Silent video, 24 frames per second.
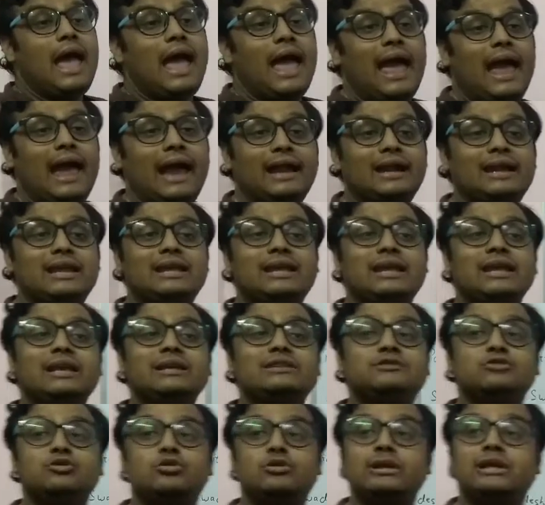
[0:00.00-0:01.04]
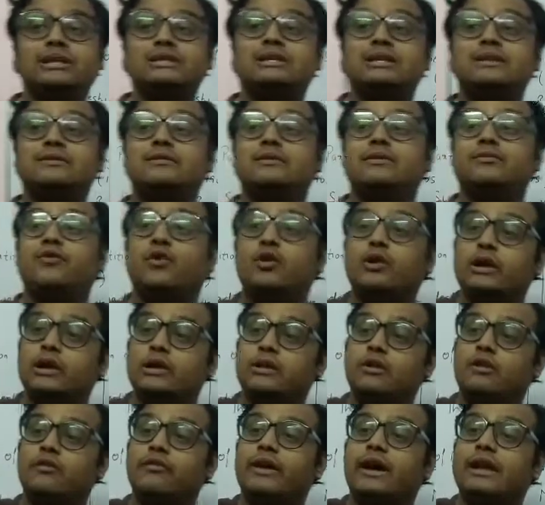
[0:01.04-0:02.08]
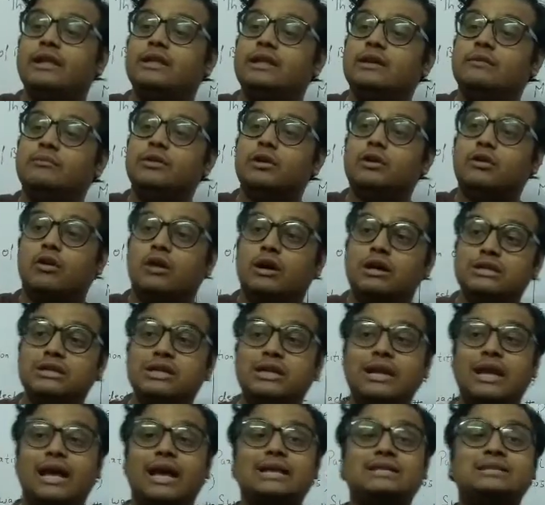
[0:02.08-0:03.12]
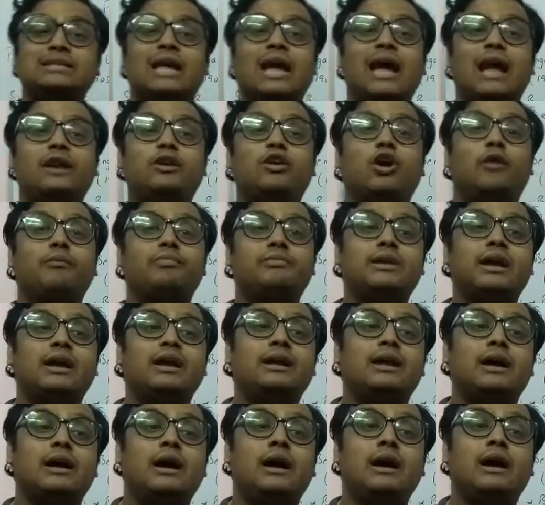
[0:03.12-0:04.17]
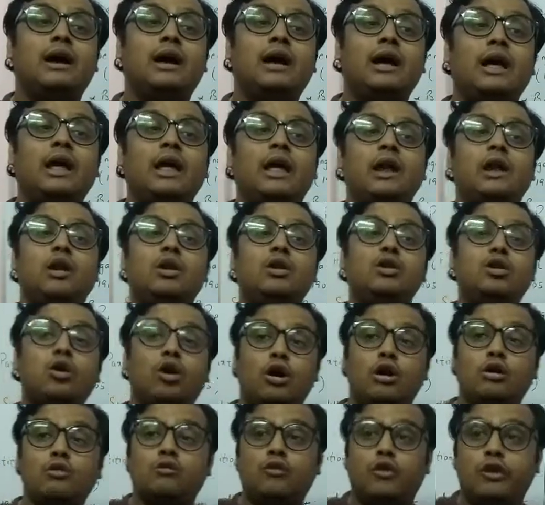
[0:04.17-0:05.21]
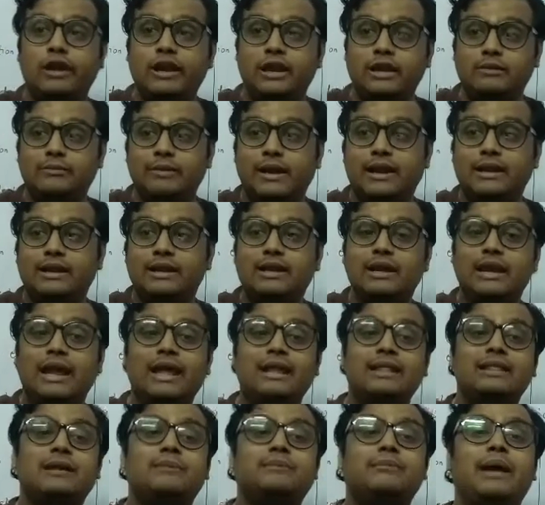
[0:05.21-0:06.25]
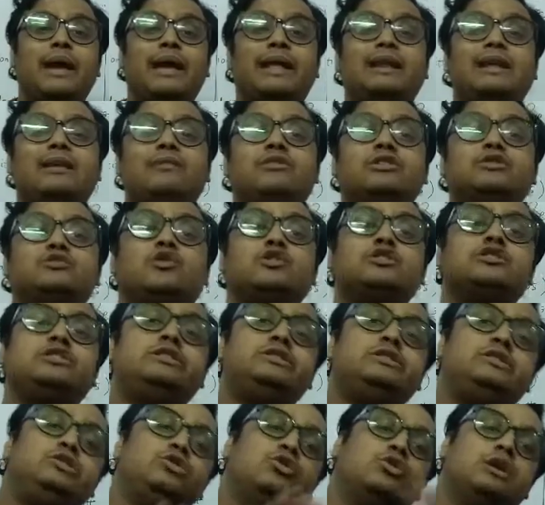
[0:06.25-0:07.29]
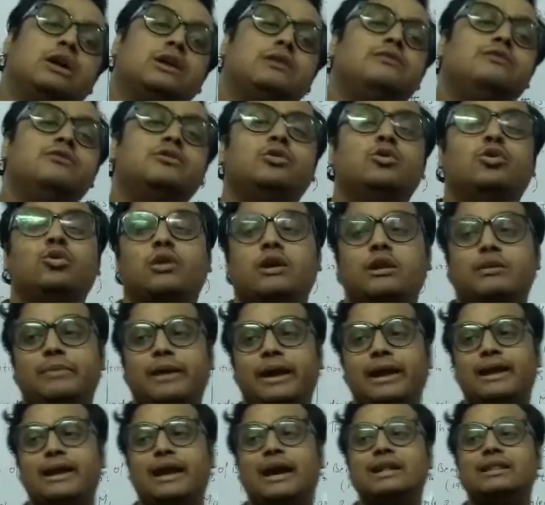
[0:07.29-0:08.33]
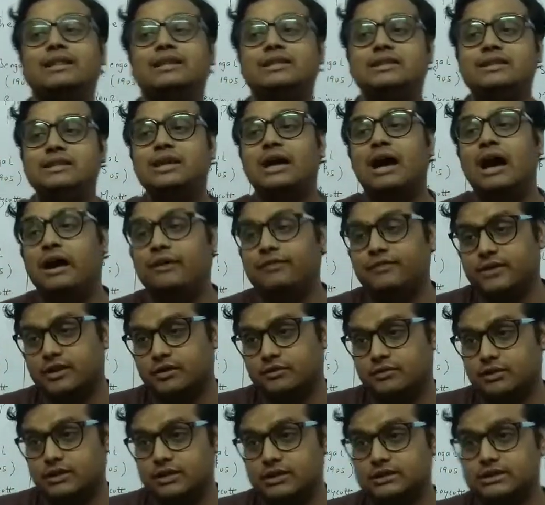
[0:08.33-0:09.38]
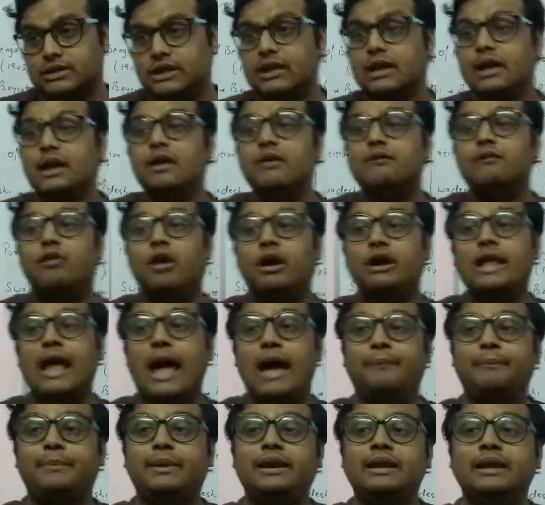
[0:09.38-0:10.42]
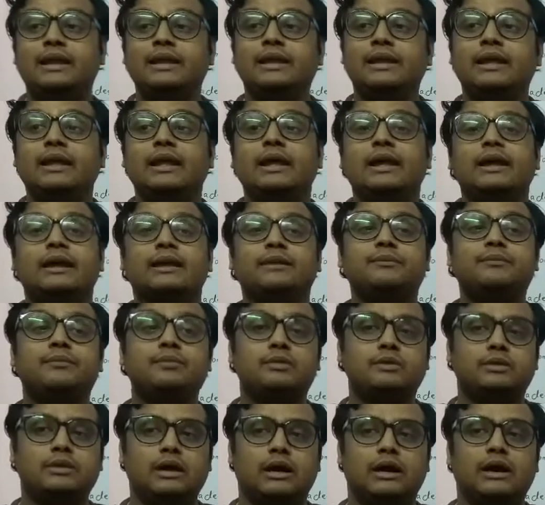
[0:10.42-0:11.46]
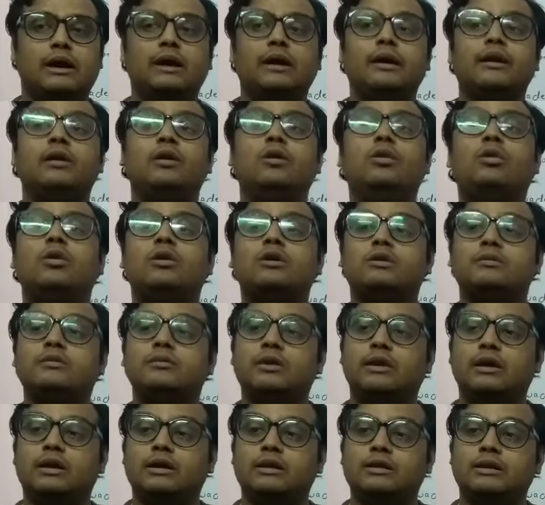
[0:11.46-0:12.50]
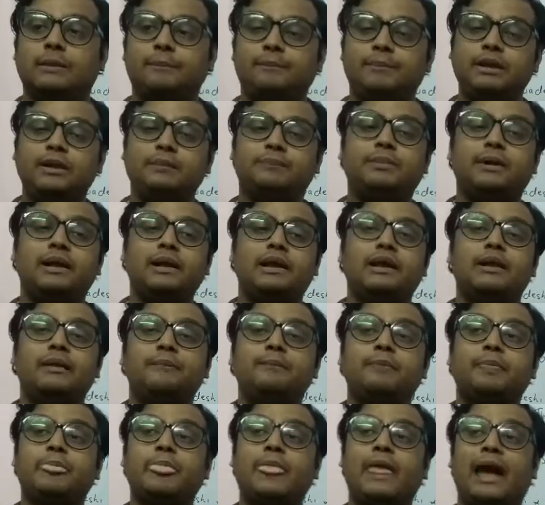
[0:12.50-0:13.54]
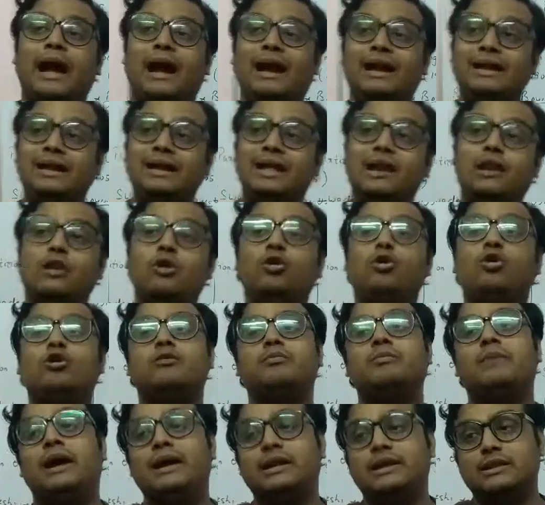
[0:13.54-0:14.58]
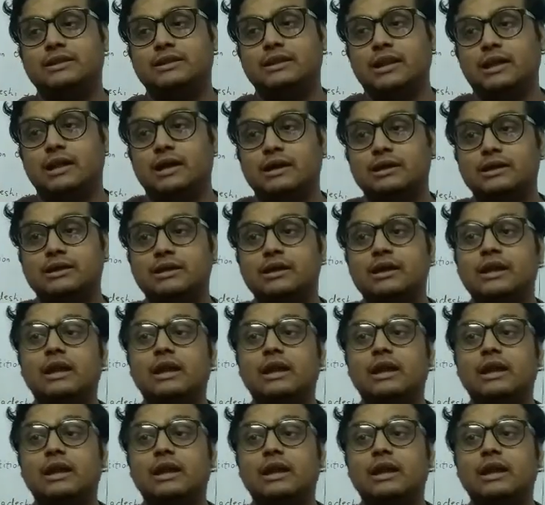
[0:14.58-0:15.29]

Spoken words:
and he is known as the forerunner of Gandhi because he has adopted a non-violent manner and the manner which was took over by Gandhiji afterwards. What happened? The people under Lokmanya Tilak